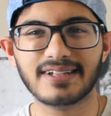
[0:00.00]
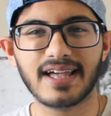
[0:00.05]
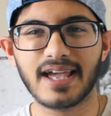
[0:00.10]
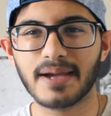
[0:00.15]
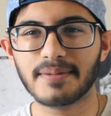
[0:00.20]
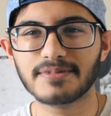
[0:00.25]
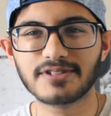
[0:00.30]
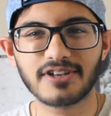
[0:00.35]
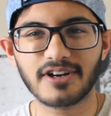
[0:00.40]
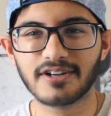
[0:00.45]

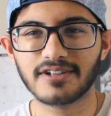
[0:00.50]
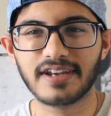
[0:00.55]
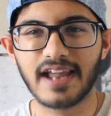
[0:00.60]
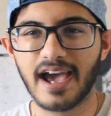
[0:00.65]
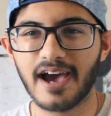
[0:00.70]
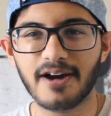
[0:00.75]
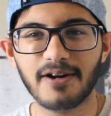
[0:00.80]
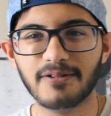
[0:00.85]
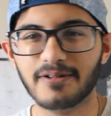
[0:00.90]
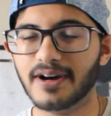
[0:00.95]
Amazon
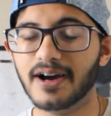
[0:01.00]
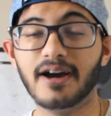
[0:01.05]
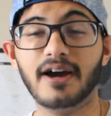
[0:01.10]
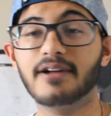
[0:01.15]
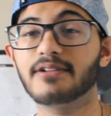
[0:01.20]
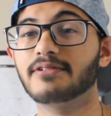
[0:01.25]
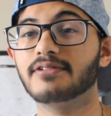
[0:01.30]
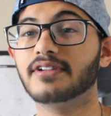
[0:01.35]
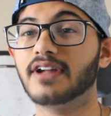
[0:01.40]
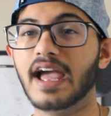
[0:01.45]
Now? I
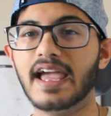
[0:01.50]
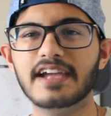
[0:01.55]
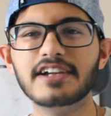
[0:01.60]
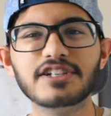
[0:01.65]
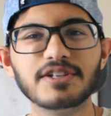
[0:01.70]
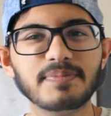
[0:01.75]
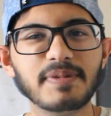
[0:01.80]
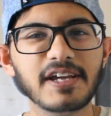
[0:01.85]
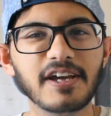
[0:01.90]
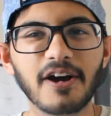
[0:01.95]
don't,
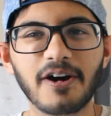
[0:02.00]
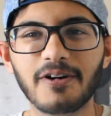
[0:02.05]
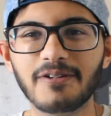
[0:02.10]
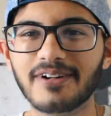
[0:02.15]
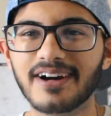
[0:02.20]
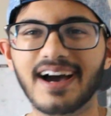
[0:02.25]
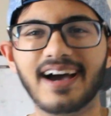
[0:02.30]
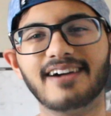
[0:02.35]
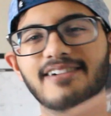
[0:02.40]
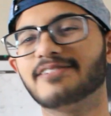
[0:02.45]

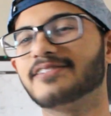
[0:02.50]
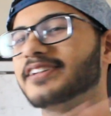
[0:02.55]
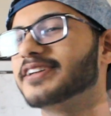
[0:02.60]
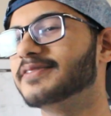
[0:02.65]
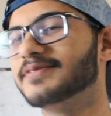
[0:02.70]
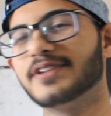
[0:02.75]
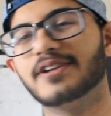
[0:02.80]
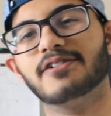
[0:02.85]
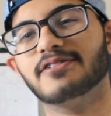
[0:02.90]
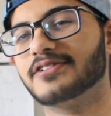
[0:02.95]
HBO? I don't
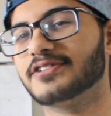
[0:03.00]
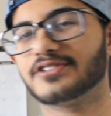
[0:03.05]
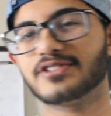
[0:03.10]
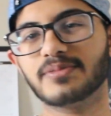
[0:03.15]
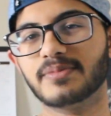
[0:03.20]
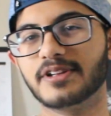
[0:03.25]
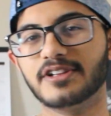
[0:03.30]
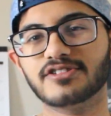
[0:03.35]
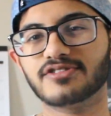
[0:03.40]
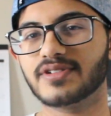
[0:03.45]
even know. There's so
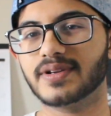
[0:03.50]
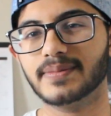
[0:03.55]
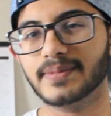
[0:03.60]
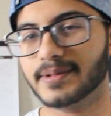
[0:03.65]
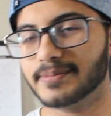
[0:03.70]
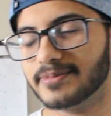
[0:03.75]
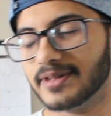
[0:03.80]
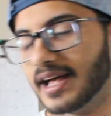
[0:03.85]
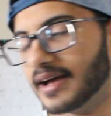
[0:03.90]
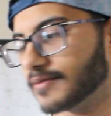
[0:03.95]
many
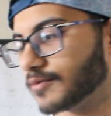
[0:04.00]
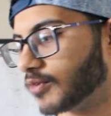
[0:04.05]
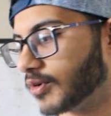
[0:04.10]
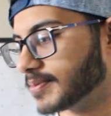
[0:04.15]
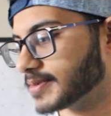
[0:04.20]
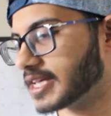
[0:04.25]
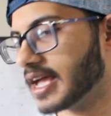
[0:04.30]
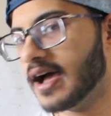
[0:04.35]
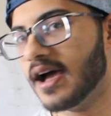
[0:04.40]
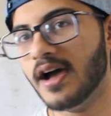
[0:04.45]
streaming
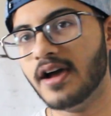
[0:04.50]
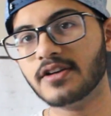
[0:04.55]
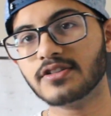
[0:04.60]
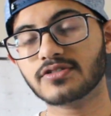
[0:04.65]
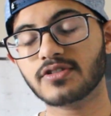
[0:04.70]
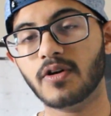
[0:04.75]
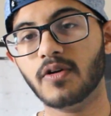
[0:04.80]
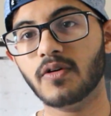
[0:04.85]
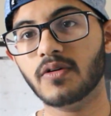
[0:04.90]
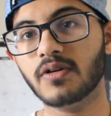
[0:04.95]
platforms.
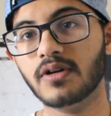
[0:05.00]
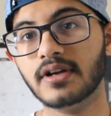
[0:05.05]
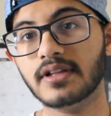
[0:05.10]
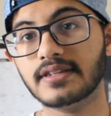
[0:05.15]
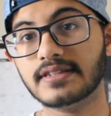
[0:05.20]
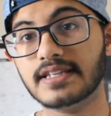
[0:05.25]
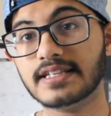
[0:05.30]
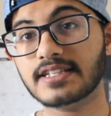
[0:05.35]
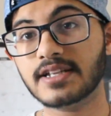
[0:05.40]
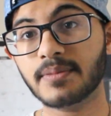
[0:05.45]
So
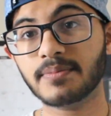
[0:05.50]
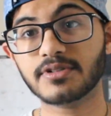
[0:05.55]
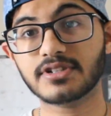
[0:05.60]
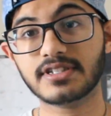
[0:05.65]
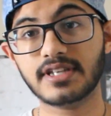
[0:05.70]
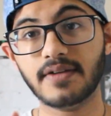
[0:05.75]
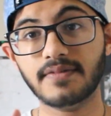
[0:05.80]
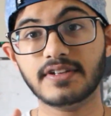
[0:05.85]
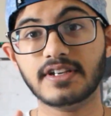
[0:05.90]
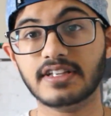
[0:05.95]
this number
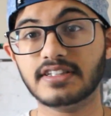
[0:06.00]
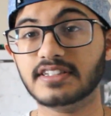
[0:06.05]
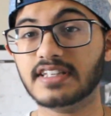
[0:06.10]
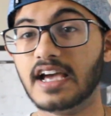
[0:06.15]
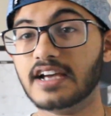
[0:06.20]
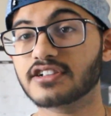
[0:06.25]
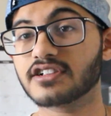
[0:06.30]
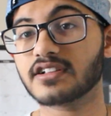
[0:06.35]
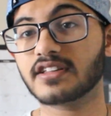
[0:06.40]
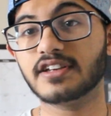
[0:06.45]
7 is
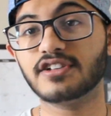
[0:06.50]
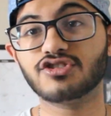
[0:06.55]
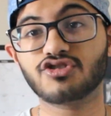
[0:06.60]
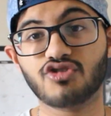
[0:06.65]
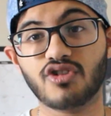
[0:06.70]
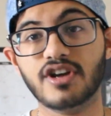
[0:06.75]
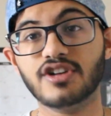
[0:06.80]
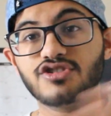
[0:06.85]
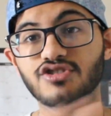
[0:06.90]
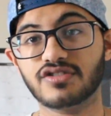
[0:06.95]
actually
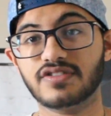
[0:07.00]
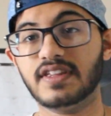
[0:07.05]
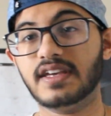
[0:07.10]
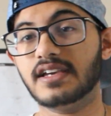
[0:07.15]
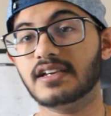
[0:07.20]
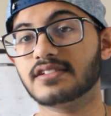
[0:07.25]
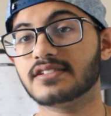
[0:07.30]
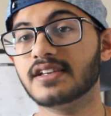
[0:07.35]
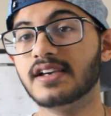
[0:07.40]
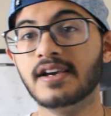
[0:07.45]
Stranger
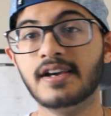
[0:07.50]
Things.